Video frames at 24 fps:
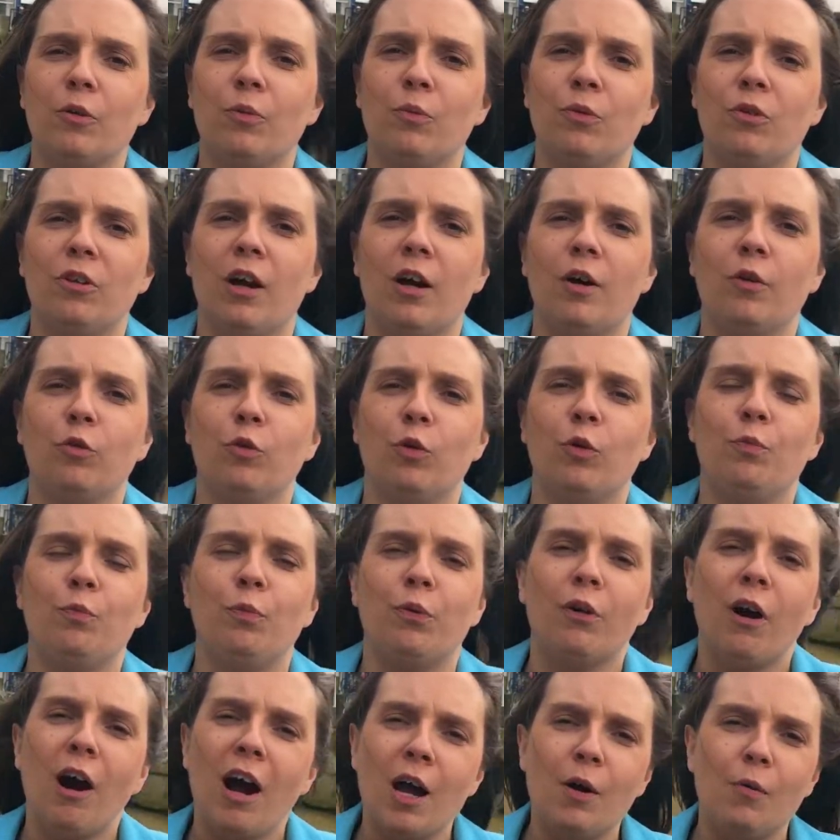themselves with
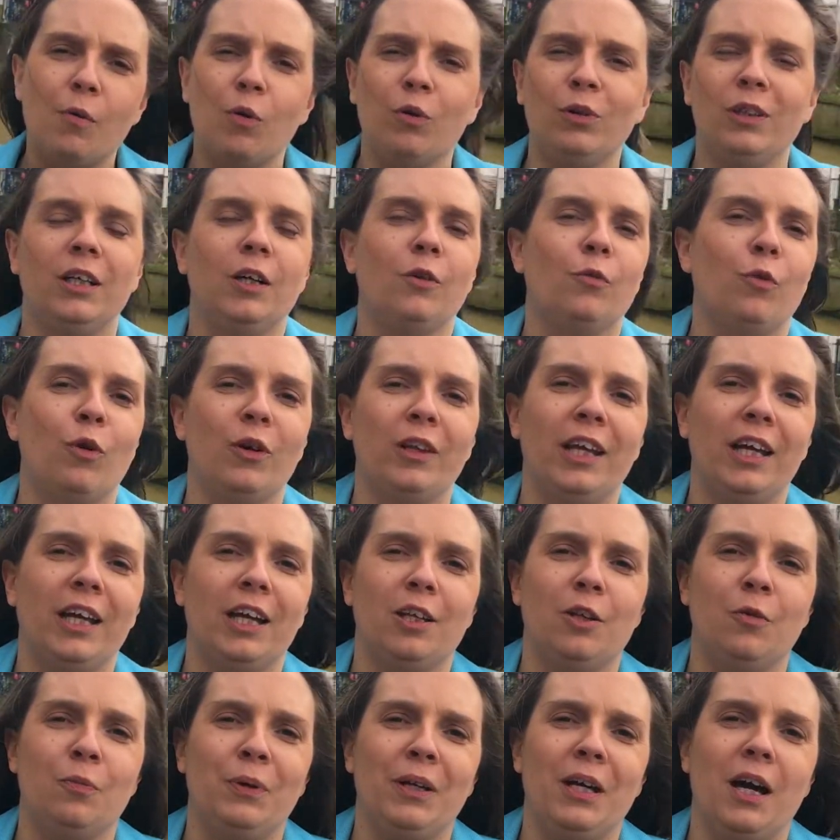prior warning of what they're
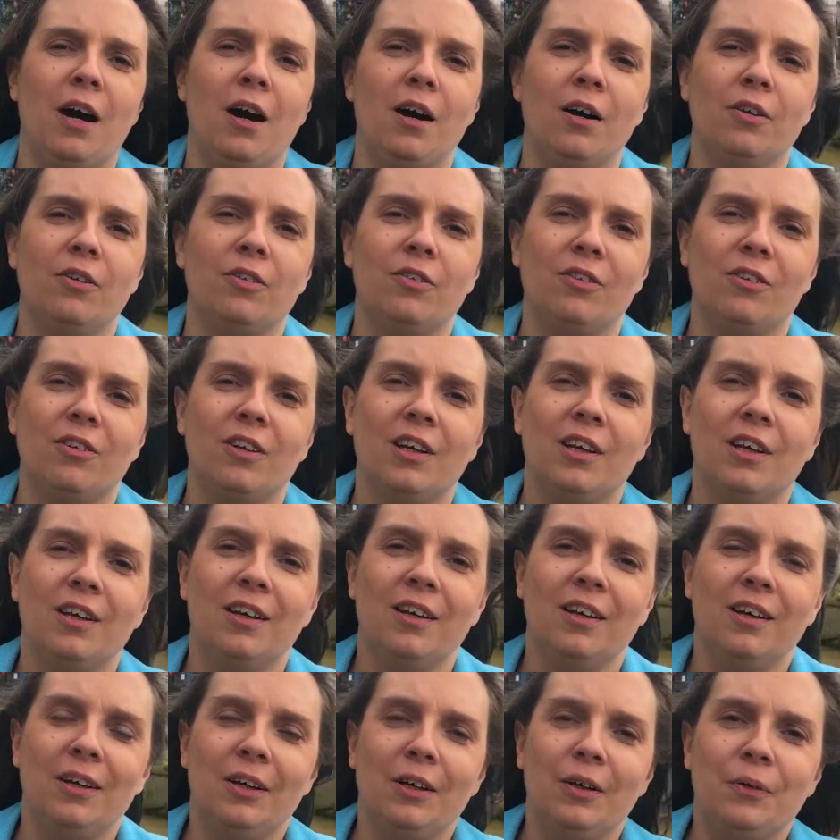going to be asked.
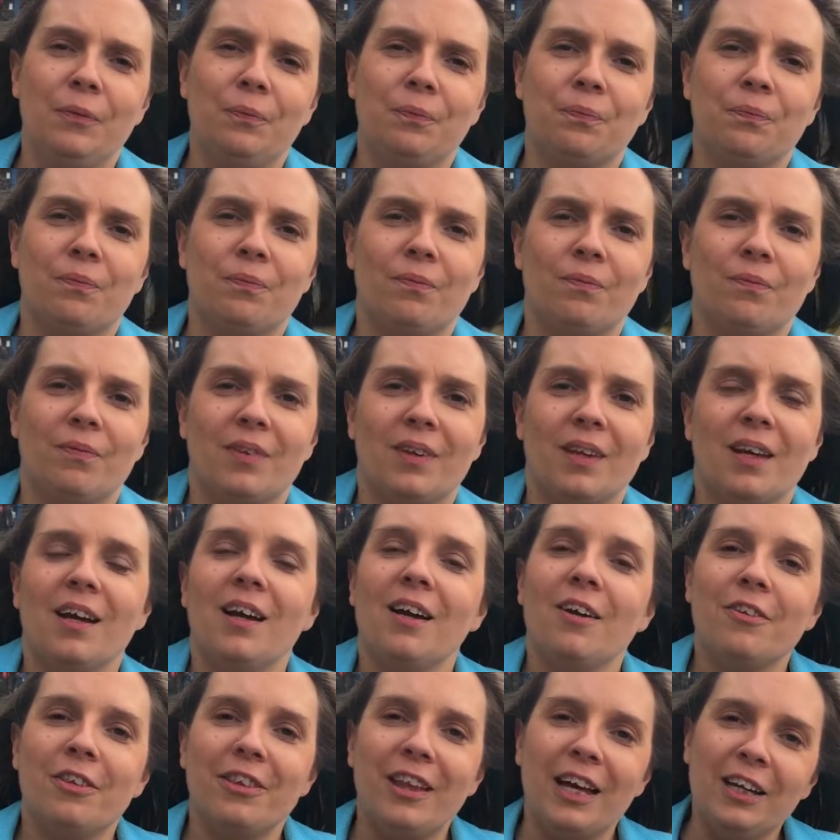
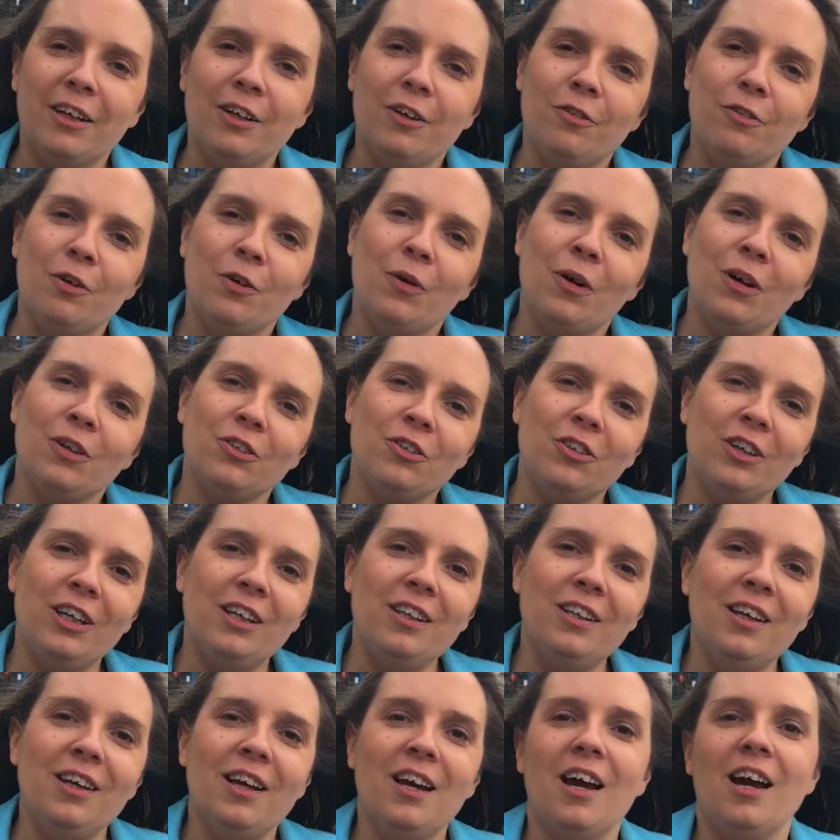Thank you for watching
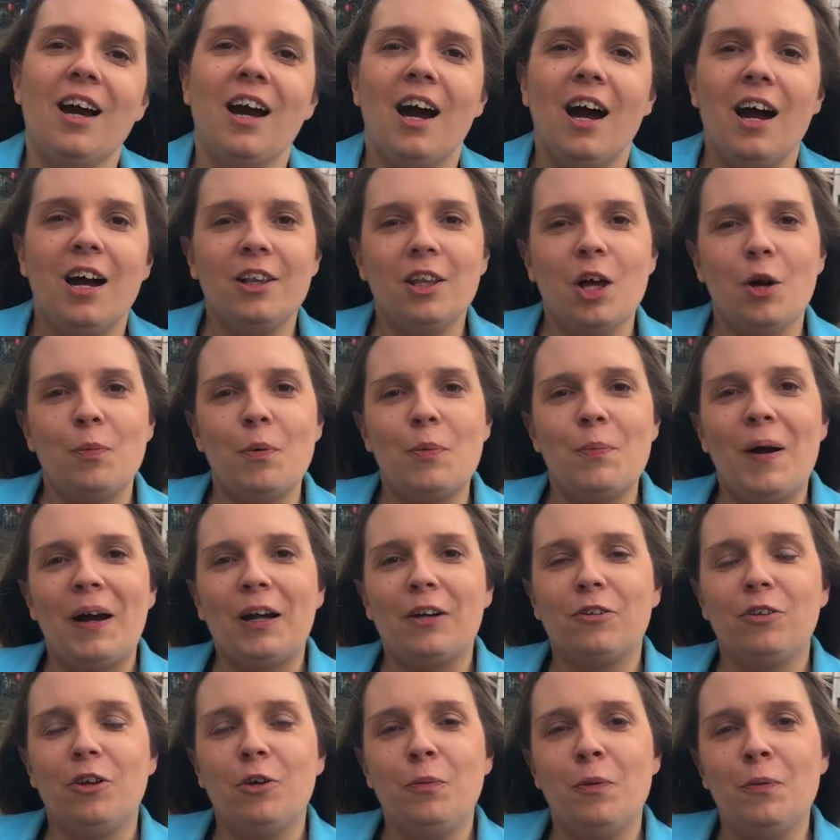and I'll be back
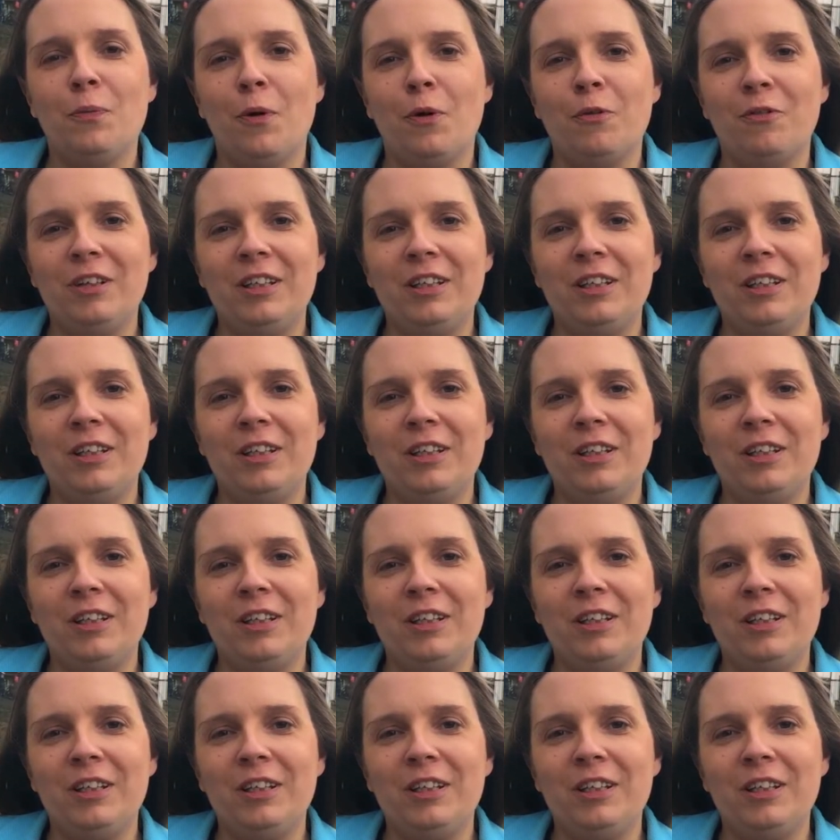soon with more